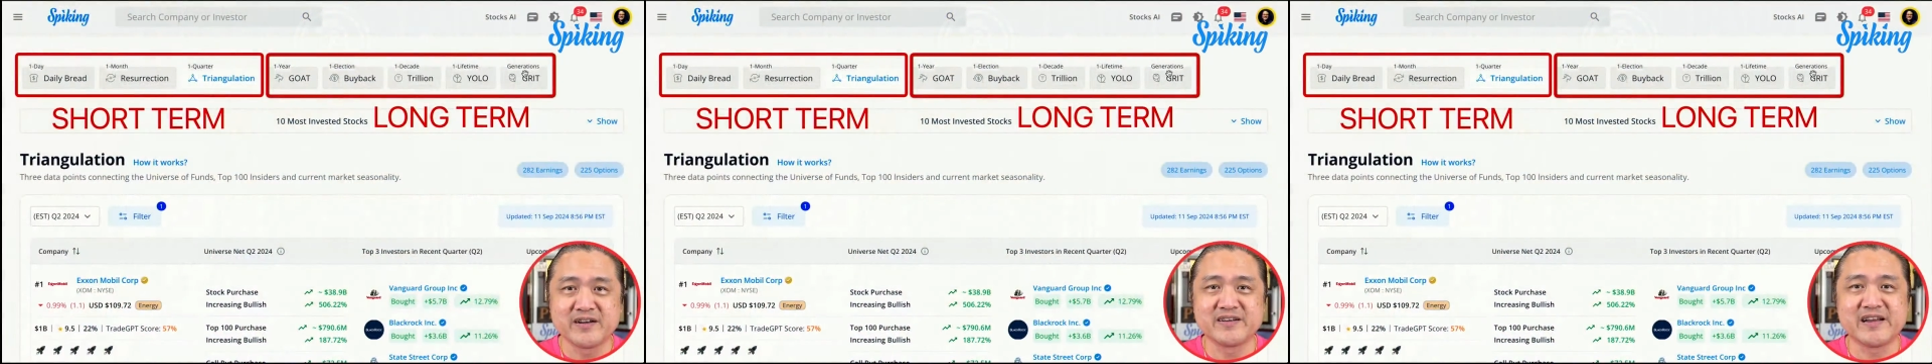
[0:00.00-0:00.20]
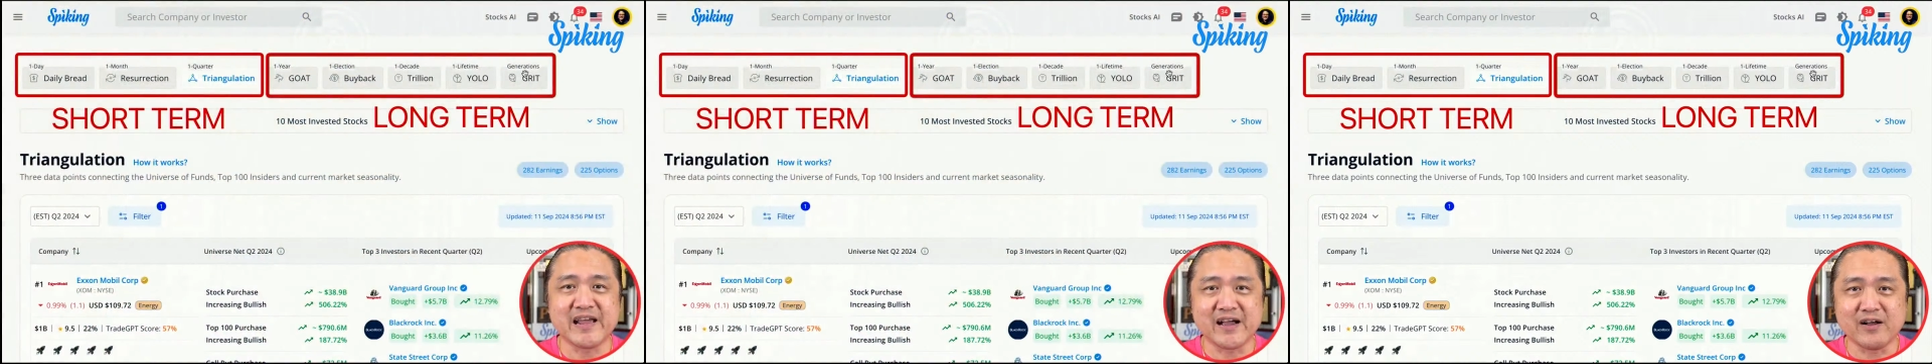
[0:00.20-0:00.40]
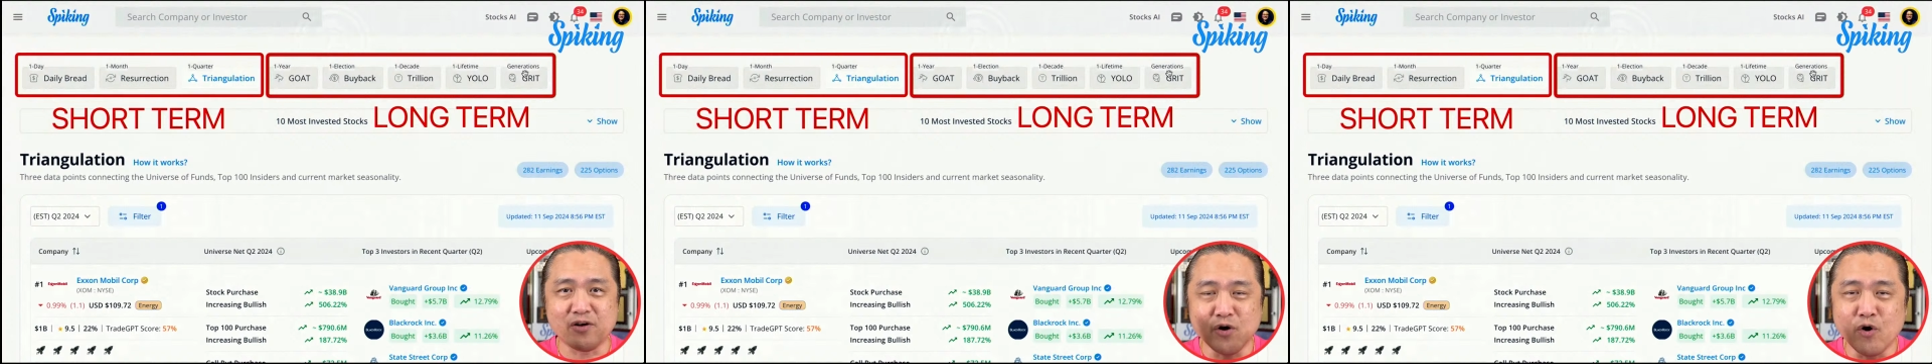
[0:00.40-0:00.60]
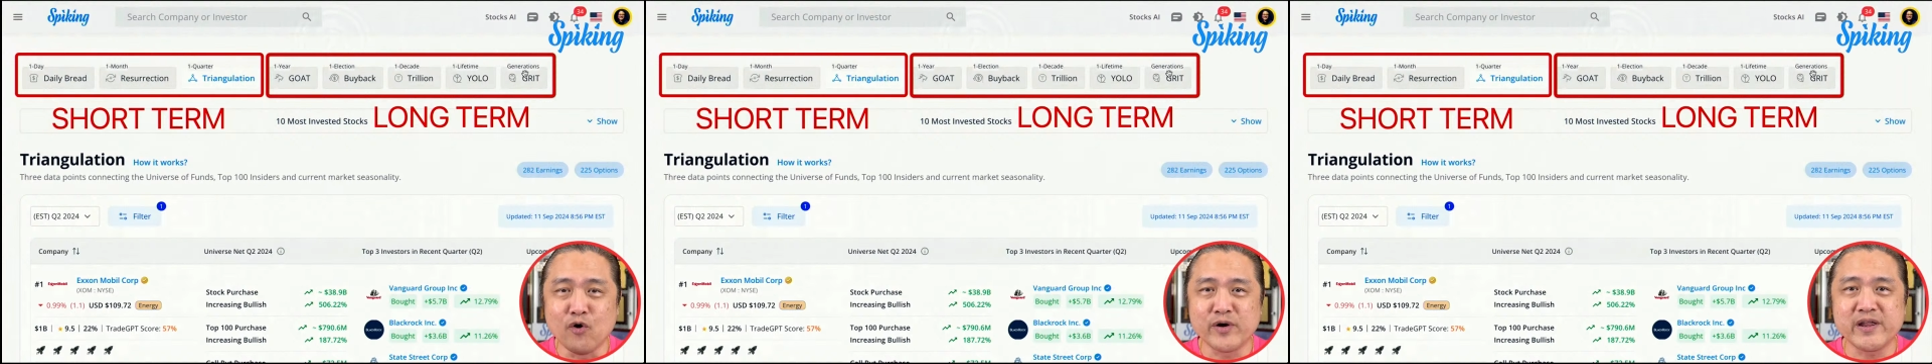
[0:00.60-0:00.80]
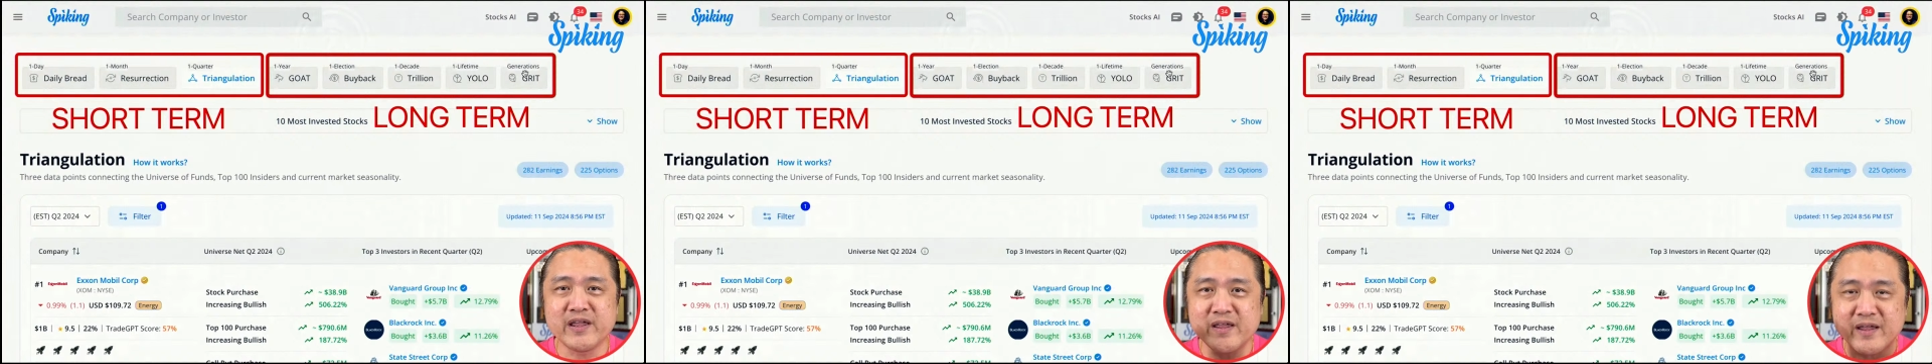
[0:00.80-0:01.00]
there are
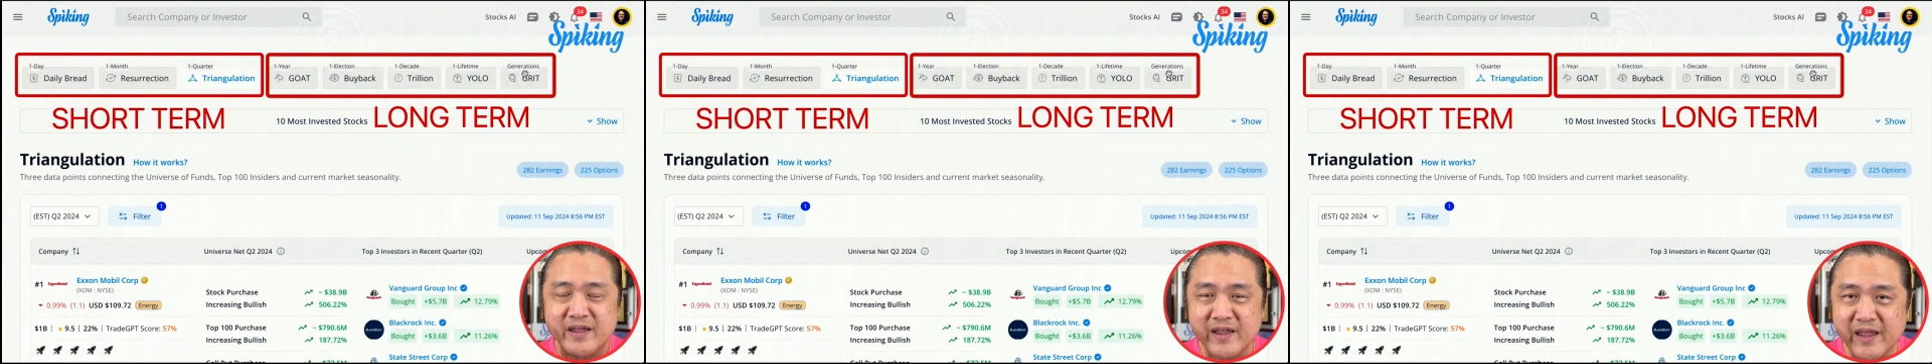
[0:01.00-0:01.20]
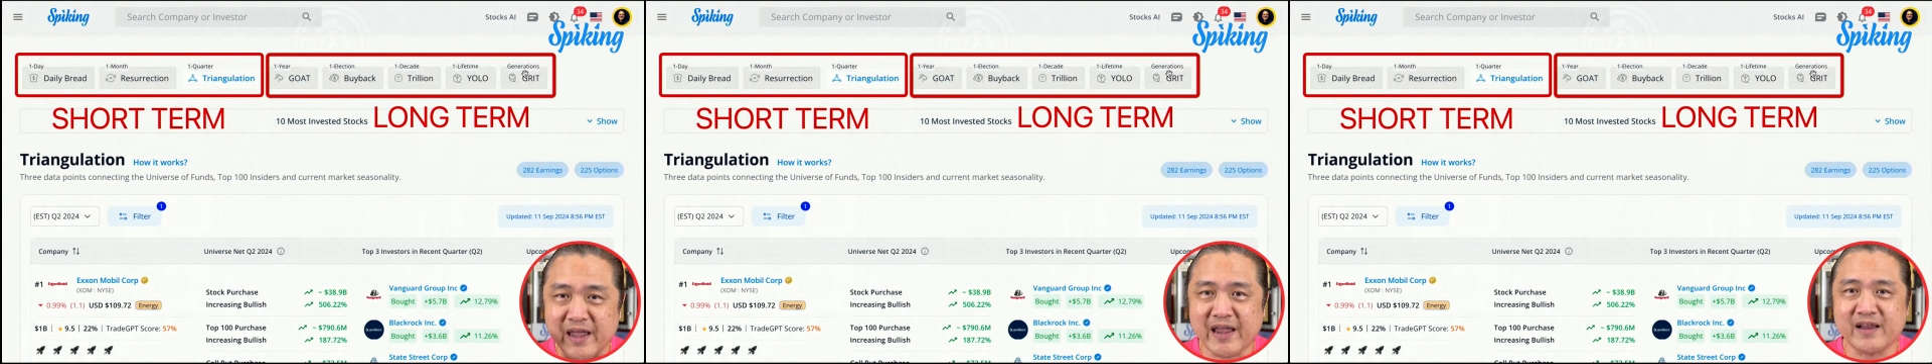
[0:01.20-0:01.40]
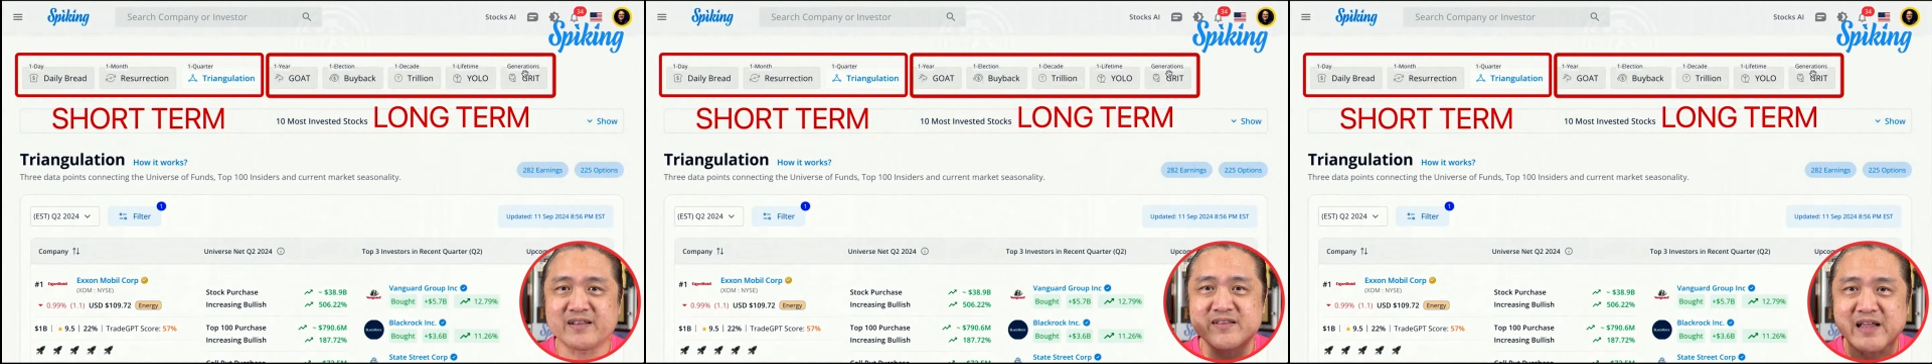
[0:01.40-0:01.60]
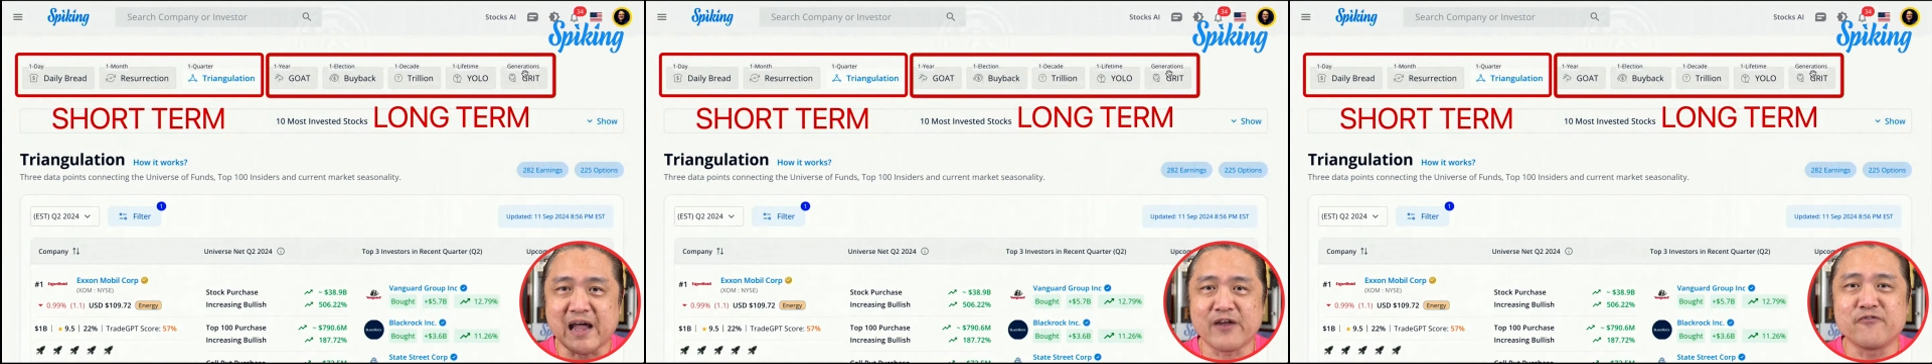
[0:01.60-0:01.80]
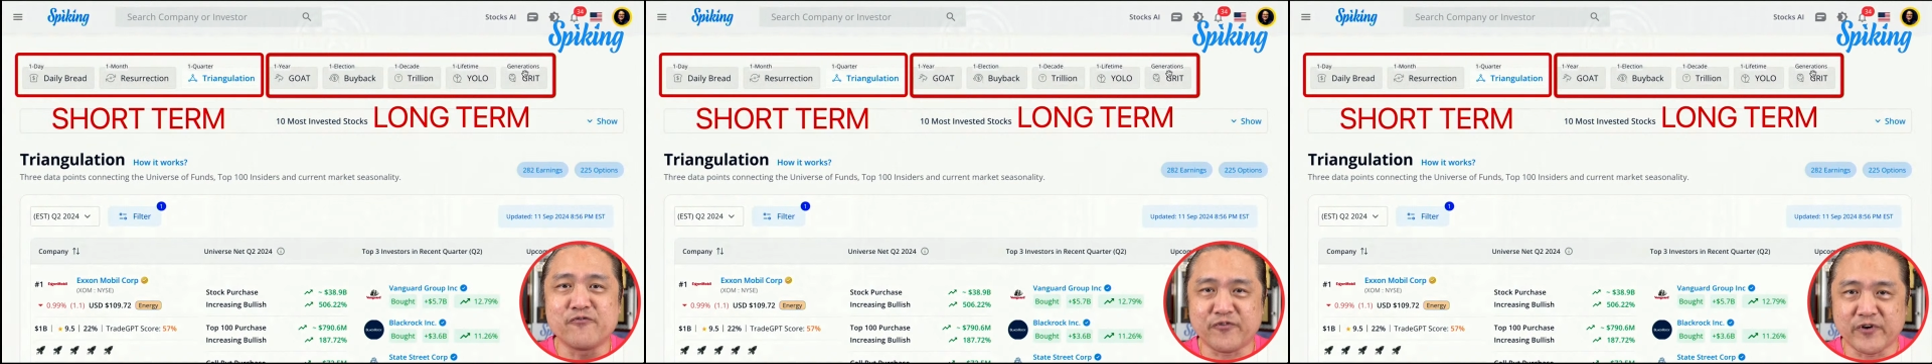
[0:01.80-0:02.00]
only 8
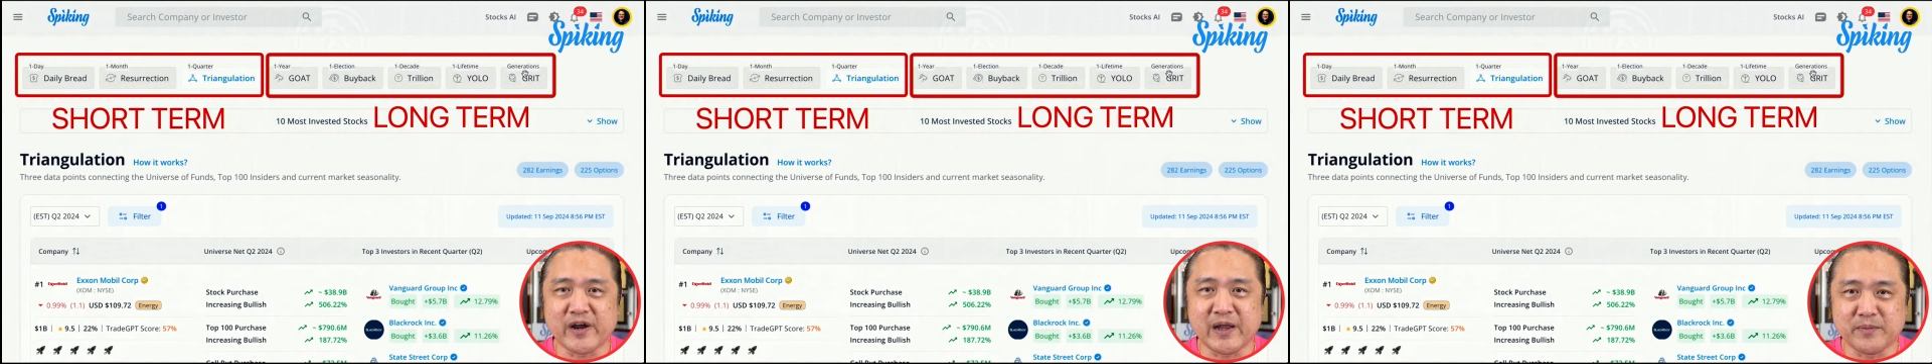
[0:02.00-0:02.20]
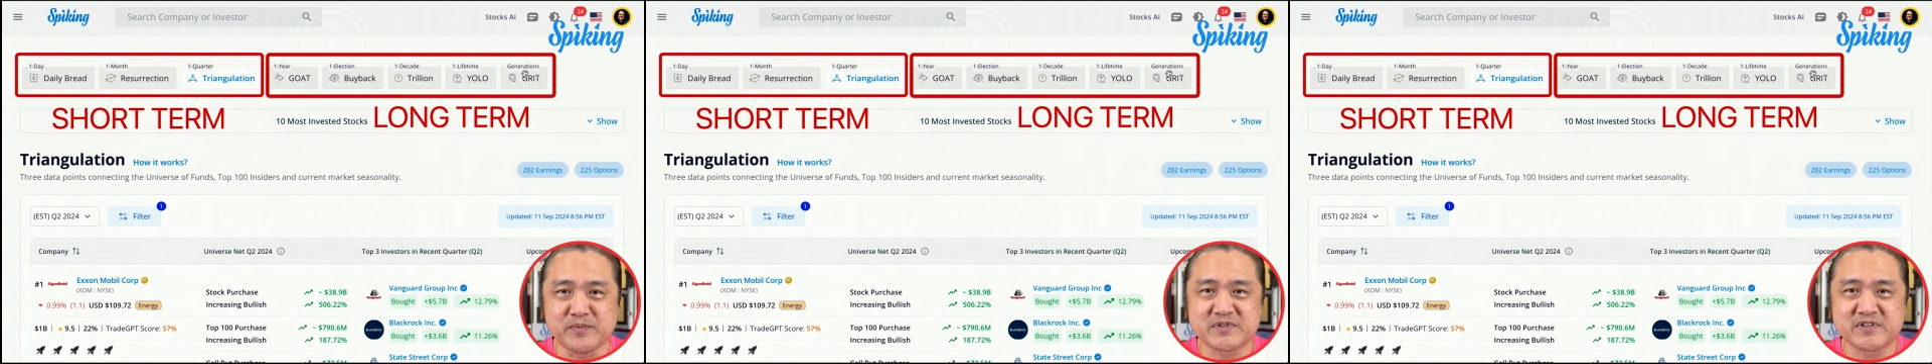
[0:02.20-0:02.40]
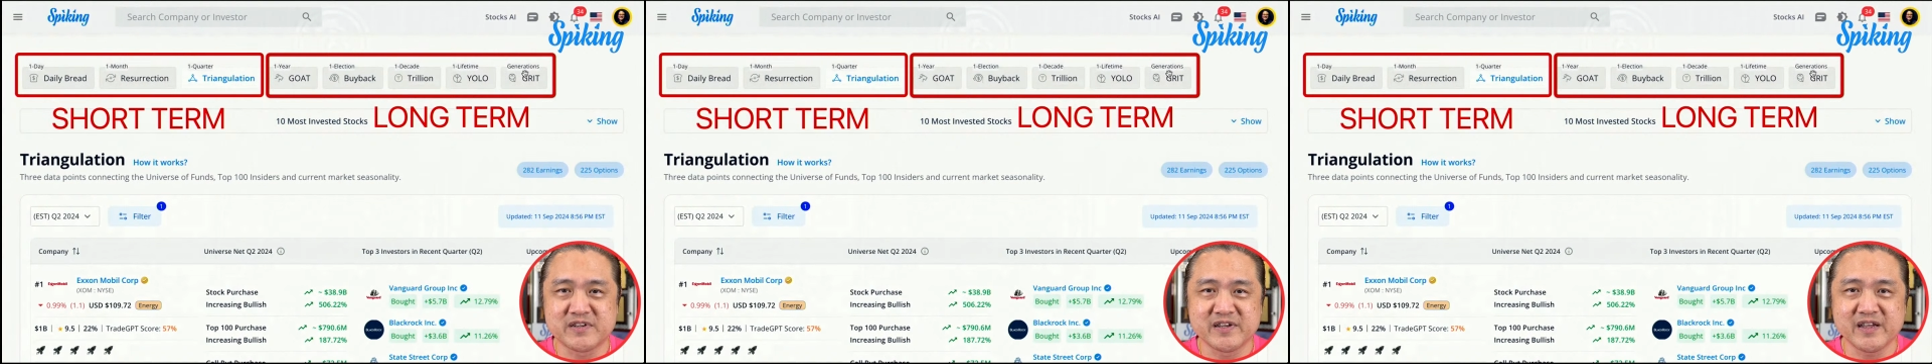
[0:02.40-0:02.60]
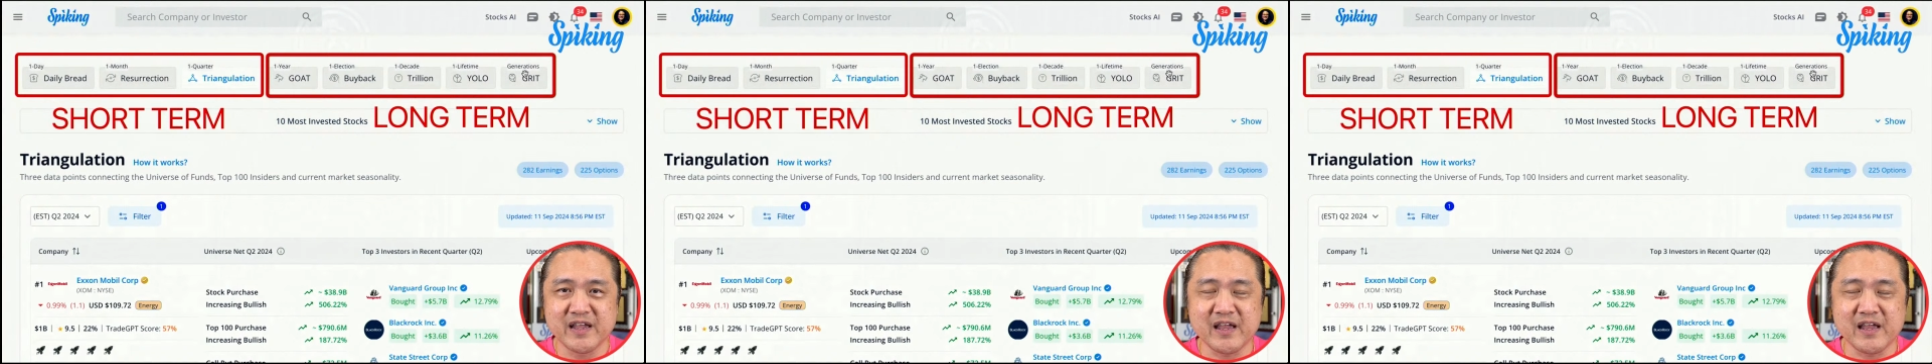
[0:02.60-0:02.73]
time frames